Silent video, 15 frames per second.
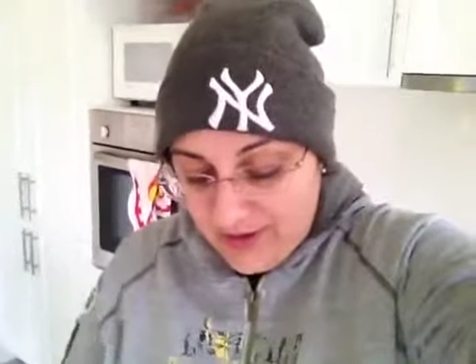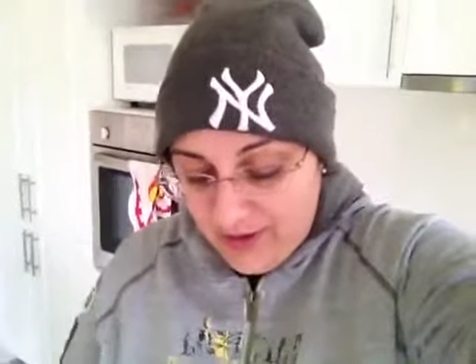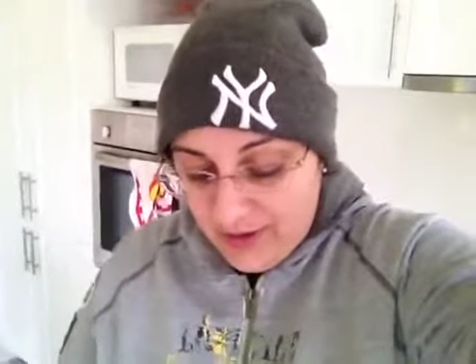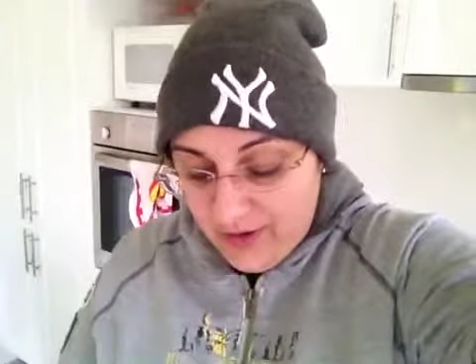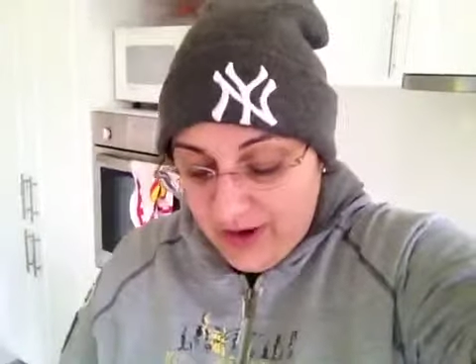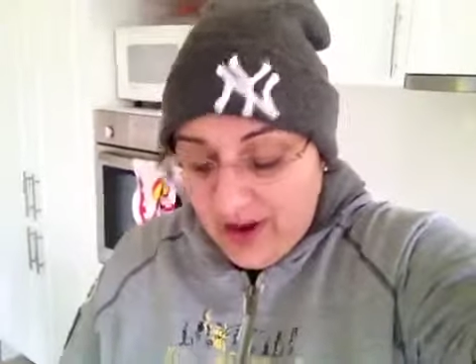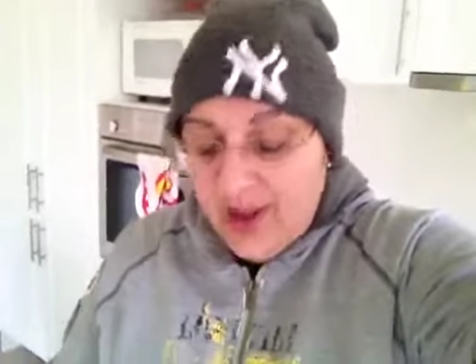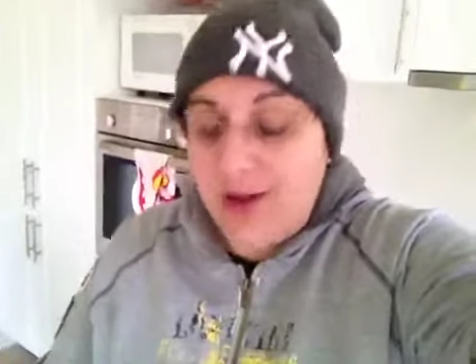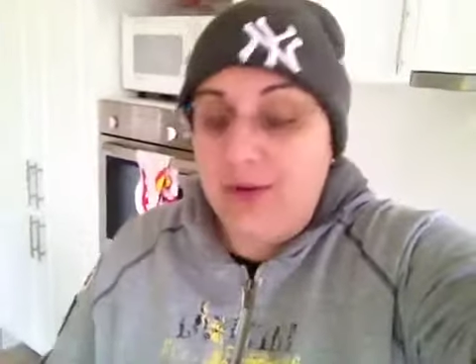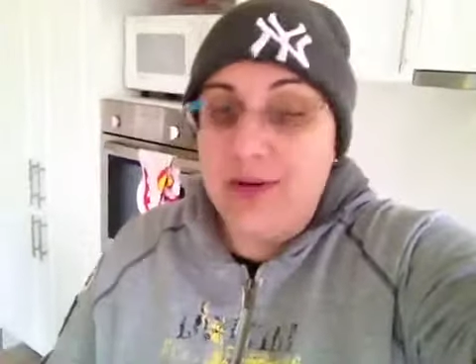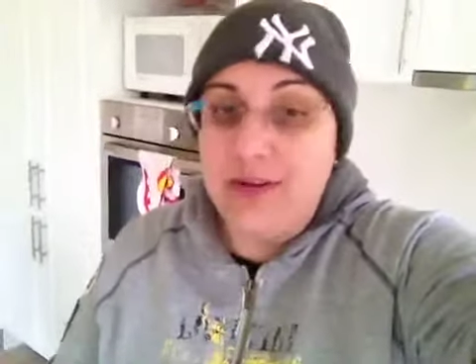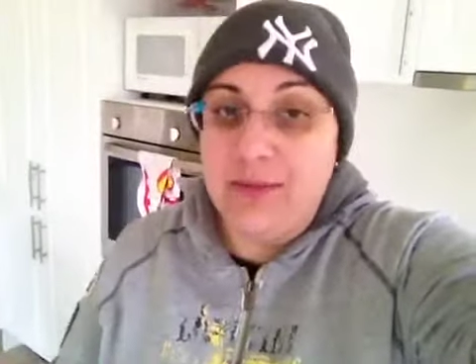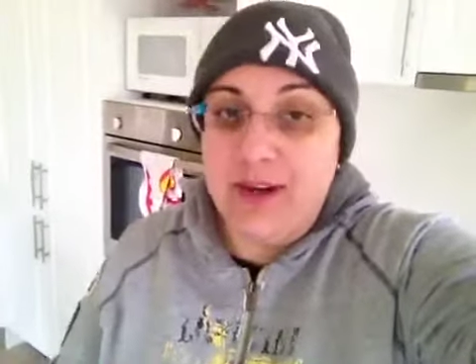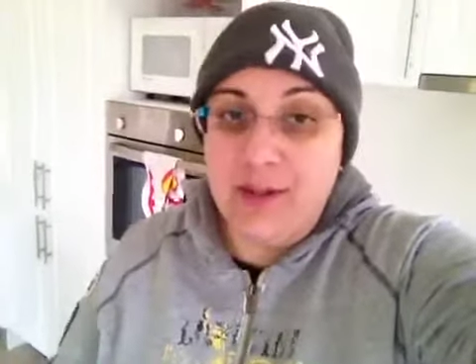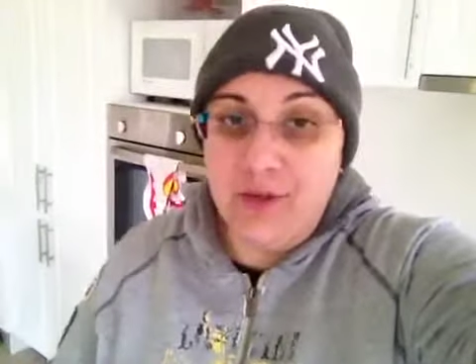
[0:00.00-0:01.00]
So I
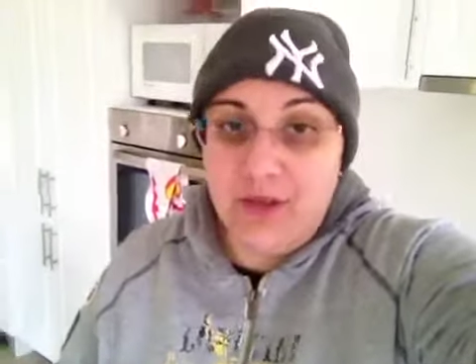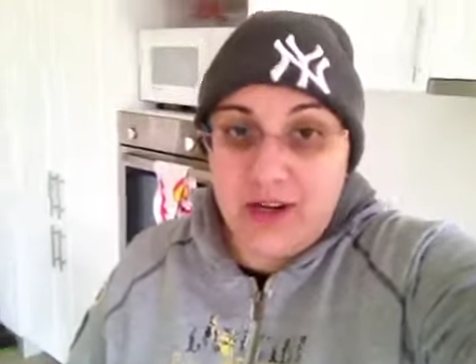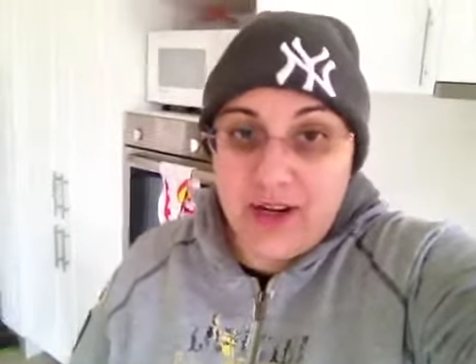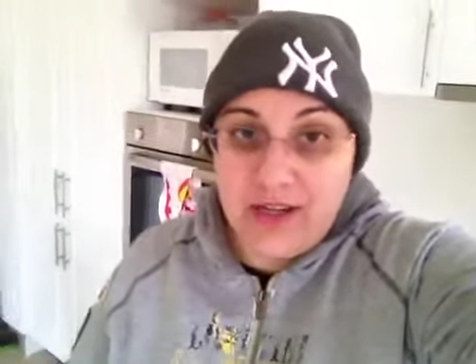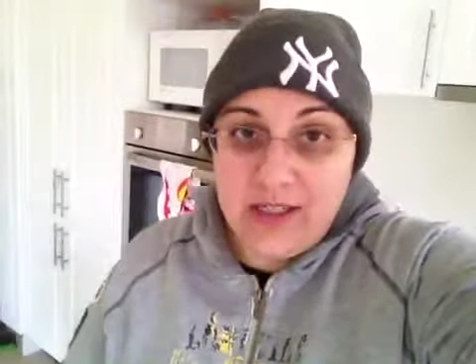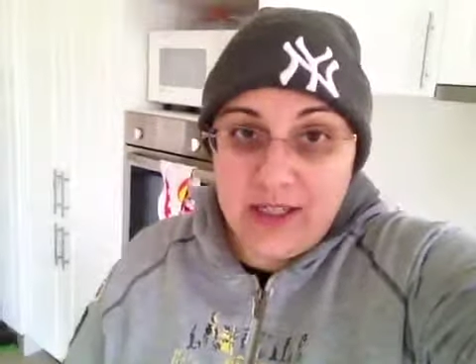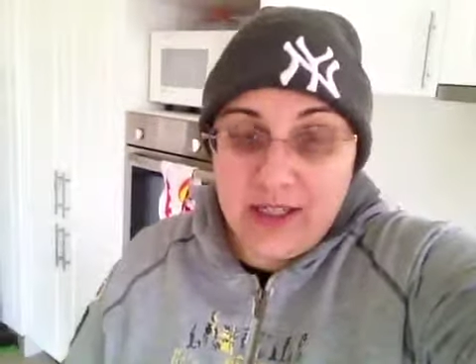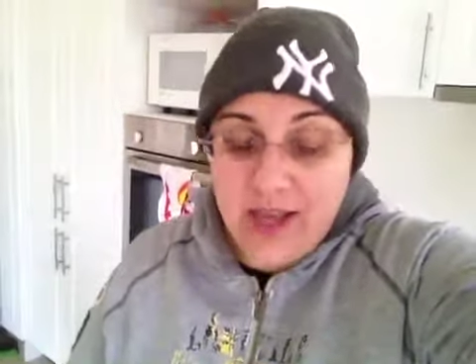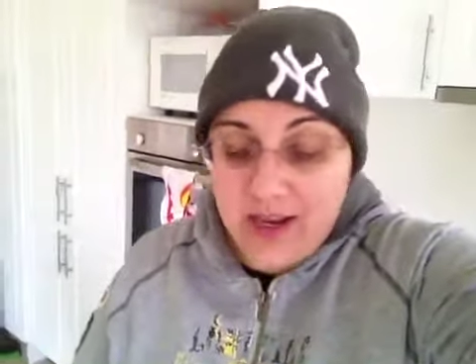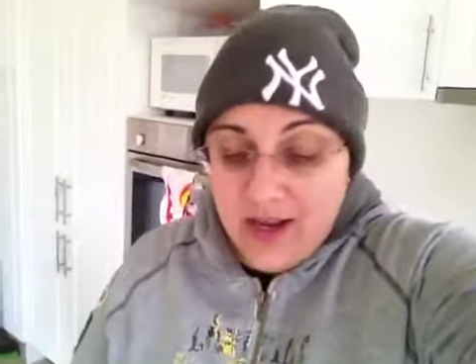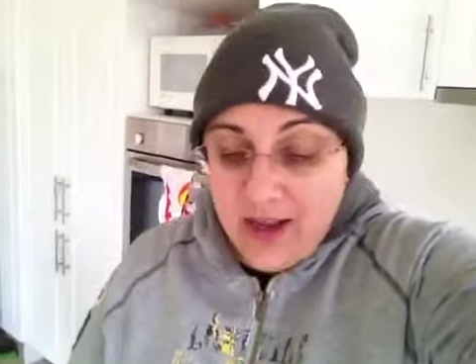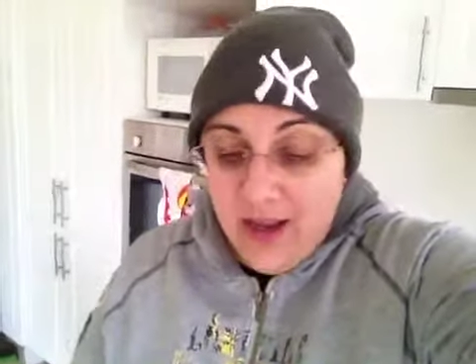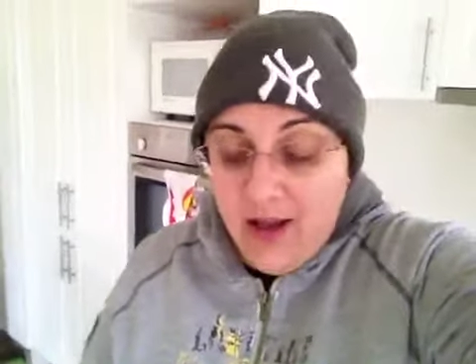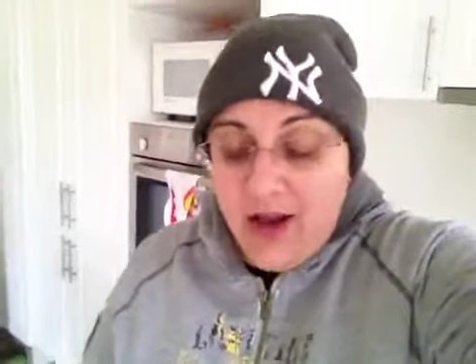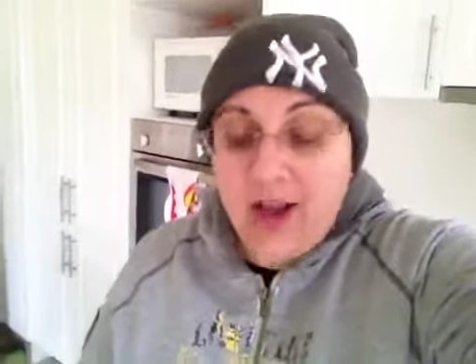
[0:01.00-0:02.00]
wanted to make sure that I did
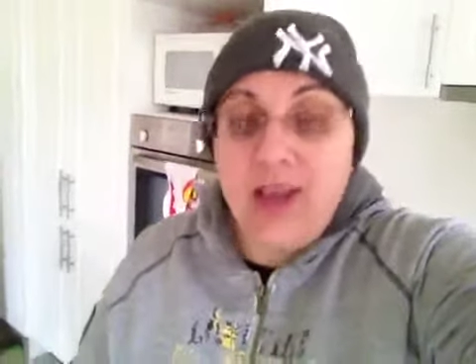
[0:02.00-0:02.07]
that.